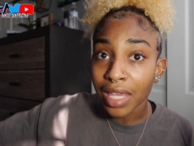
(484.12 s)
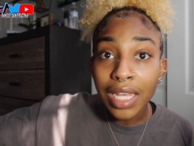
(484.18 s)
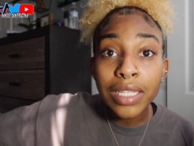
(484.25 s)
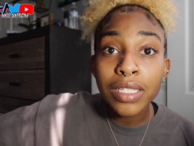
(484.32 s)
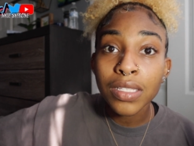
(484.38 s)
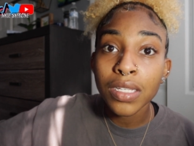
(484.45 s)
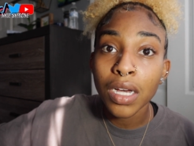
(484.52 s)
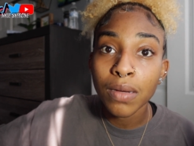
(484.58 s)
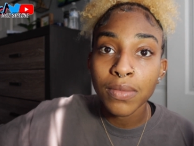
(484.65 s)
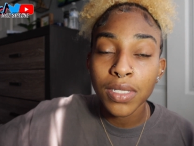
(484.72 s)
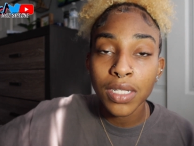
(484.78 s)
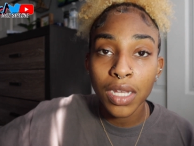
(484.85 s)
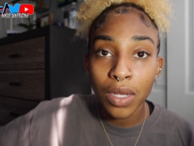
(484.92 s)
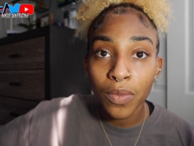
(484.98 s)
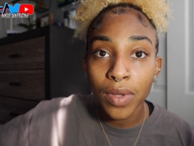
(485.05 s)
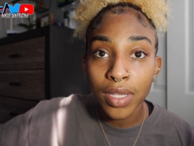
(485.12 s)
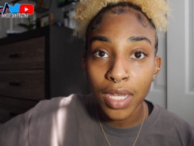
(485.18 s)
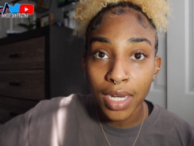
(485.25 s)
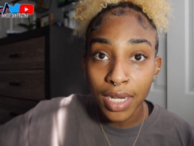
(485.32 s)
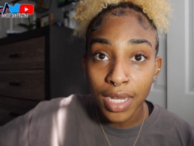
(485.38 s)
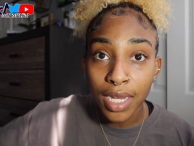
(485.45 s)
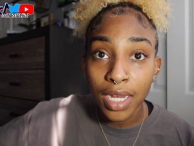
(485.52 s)
then some to get what
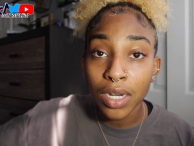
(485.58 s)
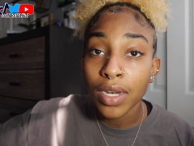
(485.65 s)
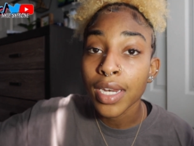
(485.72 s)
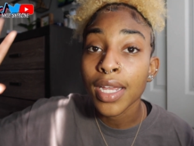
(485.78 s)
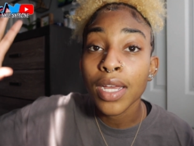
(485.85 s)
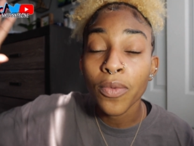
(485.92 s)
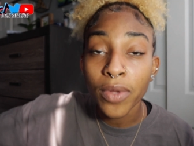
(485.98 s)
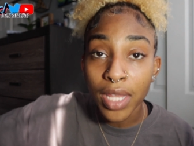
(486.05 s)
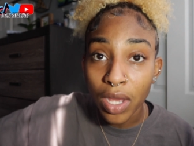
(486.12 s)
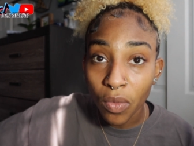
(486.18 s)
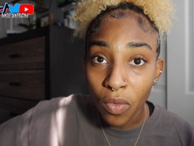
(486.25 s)
they need, get what they